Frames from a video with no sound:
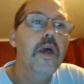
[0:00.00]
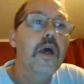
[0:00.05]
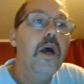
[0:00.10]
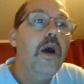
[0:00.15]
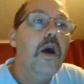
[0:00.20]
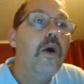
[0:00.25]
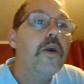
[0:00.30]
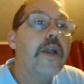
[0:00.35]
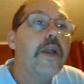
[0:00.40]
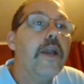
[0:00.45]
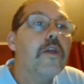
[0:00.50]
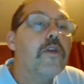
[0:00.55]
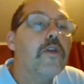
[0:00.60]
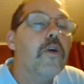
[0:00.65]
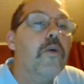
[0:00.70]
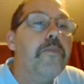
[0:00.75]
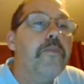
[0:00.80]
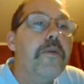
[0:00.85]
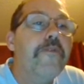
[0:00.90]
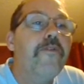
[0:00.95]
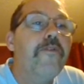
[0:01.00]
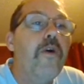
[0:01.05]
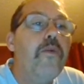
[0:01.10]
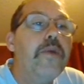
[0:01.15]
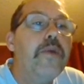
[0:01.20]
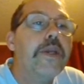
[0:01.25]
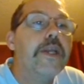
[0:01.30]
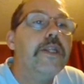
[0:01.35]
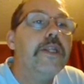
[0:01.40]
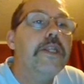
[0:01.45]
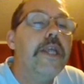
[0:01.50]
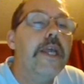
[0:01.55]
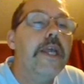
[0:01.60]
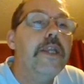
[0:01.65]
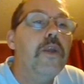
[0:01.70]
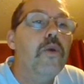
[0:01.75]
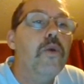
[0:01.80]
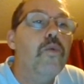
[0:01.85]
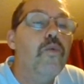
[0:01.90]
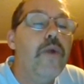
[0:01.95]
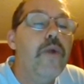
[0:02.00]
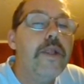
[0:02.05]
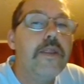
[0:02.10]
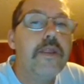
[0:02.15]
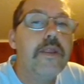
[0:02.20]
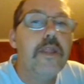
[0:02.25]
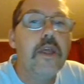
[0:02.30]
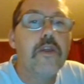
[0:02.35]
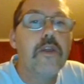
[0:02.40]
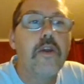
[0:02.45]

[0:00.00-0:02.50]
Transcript: Okay, so before we continue with this